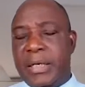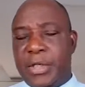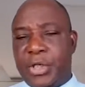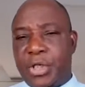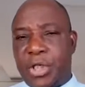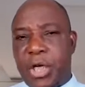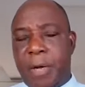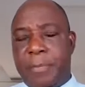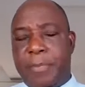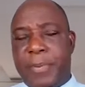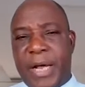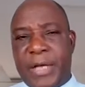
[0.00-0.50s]
The
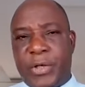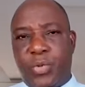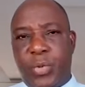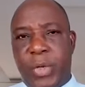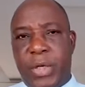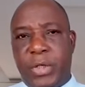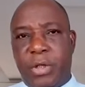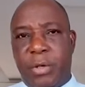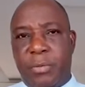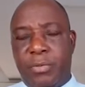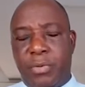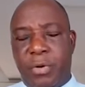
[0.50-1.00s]
share price
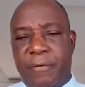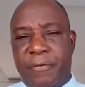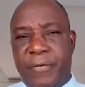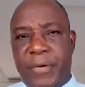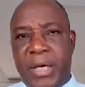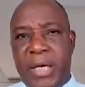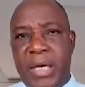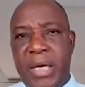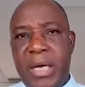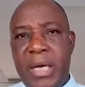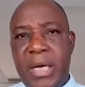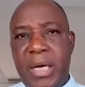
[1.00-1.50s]
went up
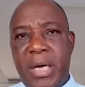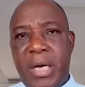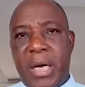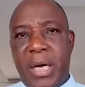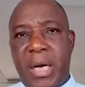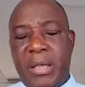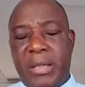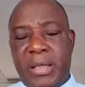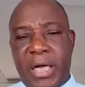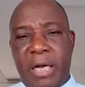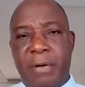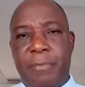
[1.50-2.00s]
roughly
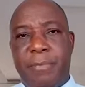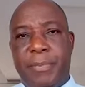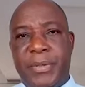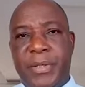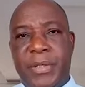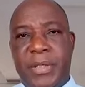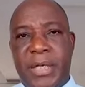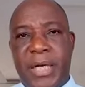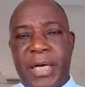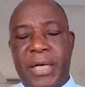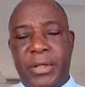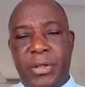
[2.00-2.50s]

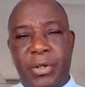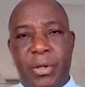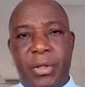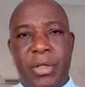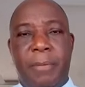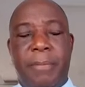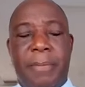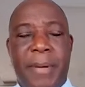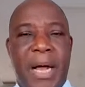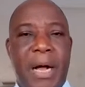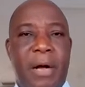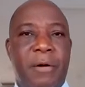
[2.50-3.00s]
10% on
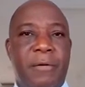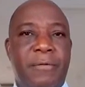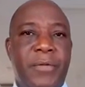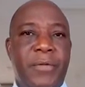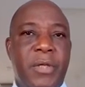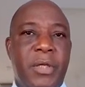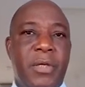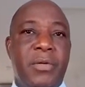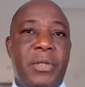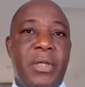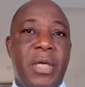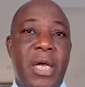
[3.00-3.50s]
the back of
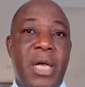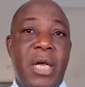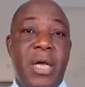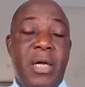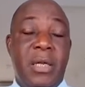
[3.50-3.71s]
news